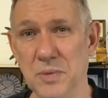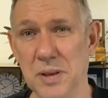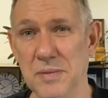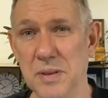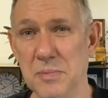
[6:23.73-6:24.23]

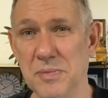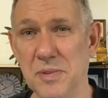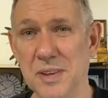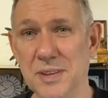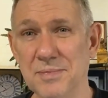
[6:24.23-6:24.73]
give you some
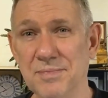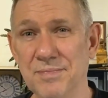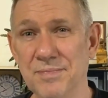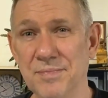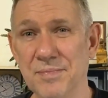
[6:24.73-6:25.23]
advice.
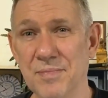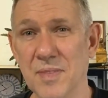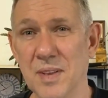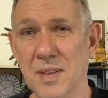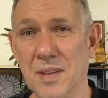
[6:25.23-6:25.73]

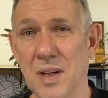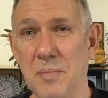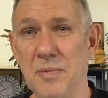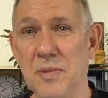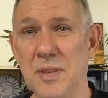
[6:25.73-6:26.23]
Hope
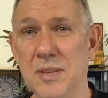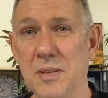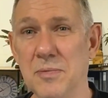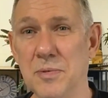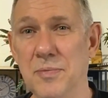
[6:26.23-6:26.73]
you find this
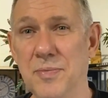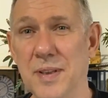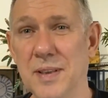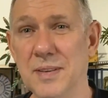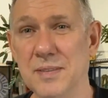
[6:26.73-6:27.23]
helpful.
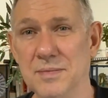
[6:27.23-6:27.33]
Thanks.